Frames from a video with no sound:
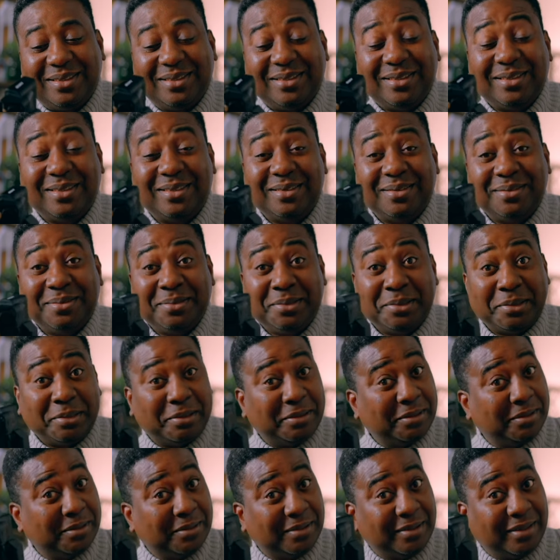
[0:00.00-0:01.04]
the
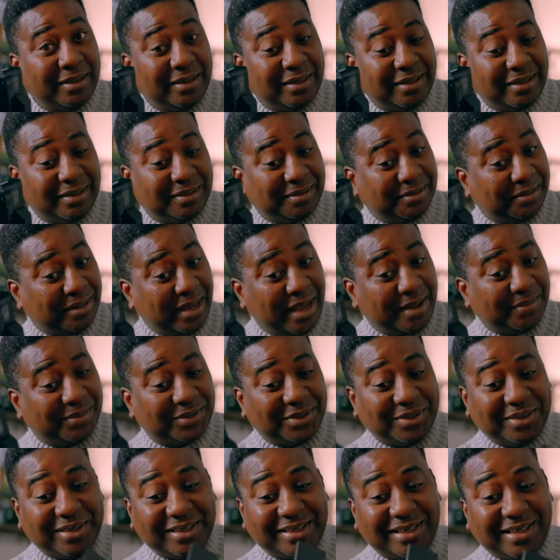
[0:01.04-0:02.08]

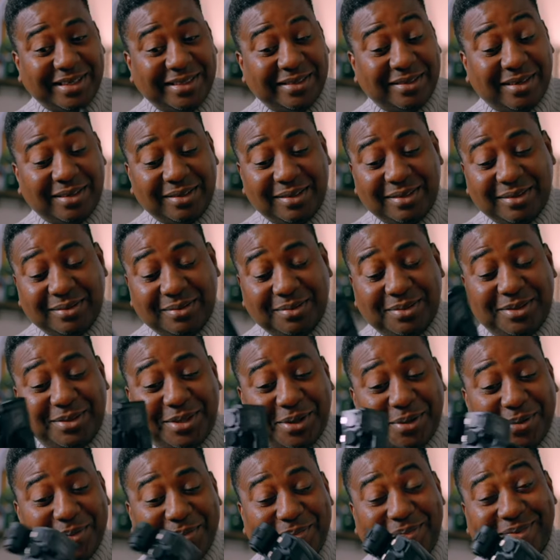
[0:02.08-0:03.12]
FX3 shines.
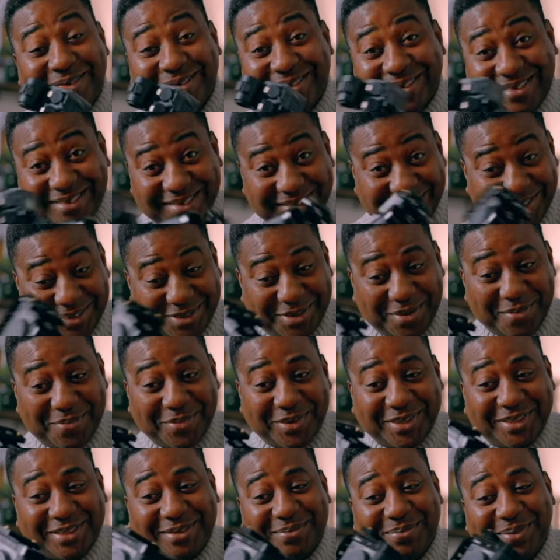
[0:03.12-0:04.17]
Meanwhile,
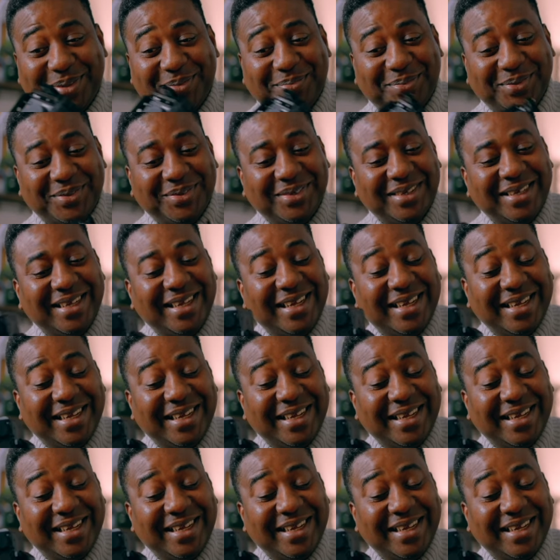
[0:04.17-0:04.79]
there's no internal